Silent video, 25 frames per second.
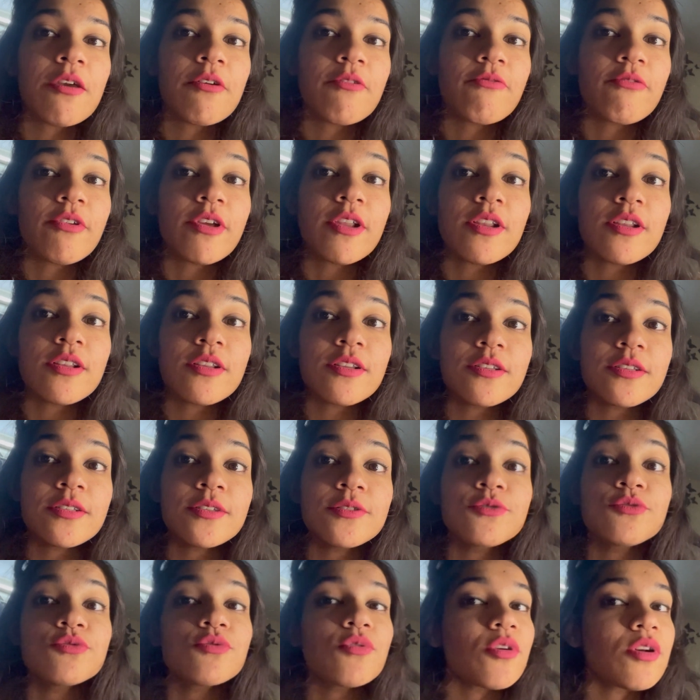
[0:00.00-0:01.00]
well,
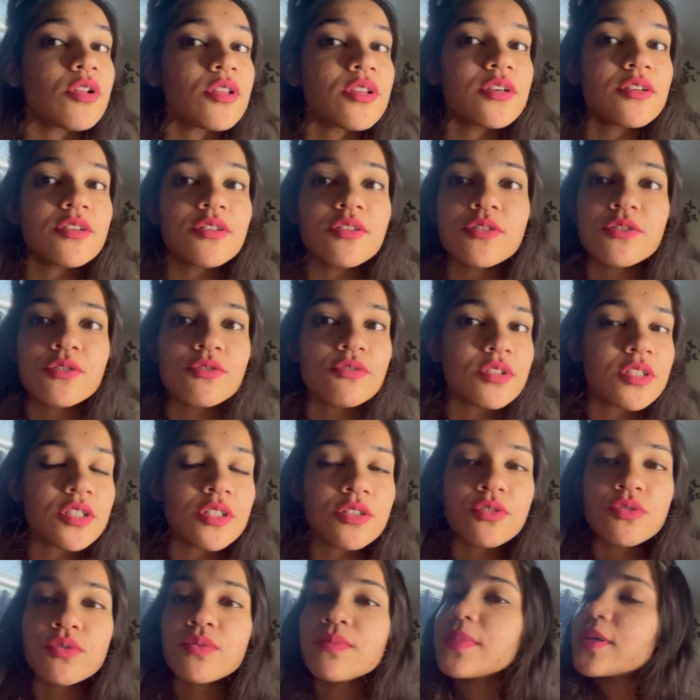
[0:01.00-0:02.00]
to all the girls who
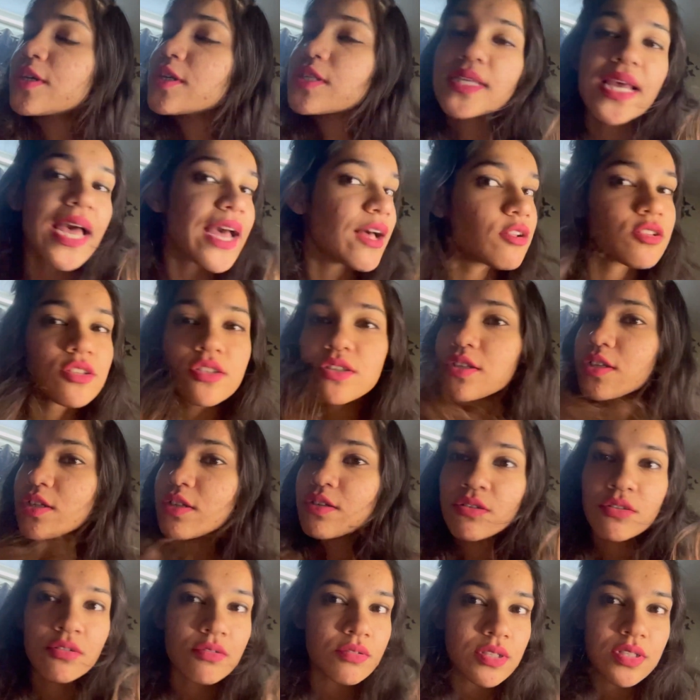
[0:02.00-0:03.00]
didn't know, because I also
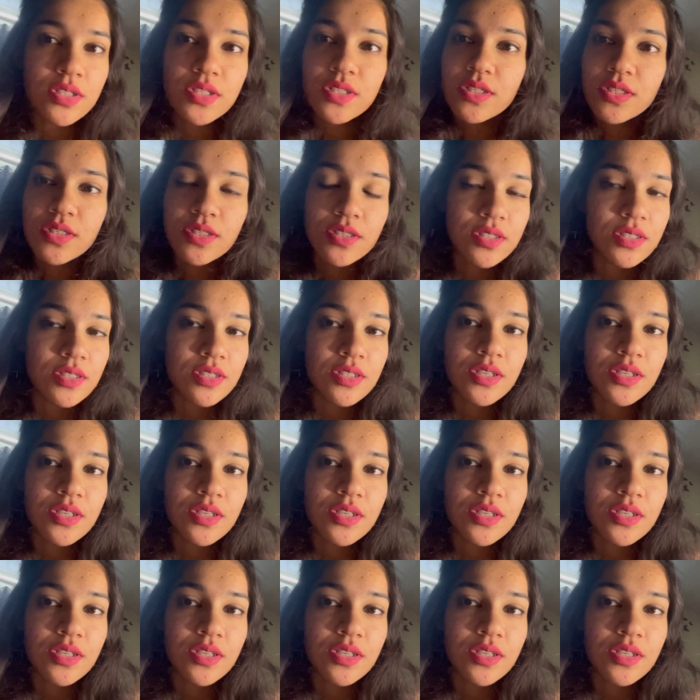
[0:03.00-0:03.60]
didn't know this,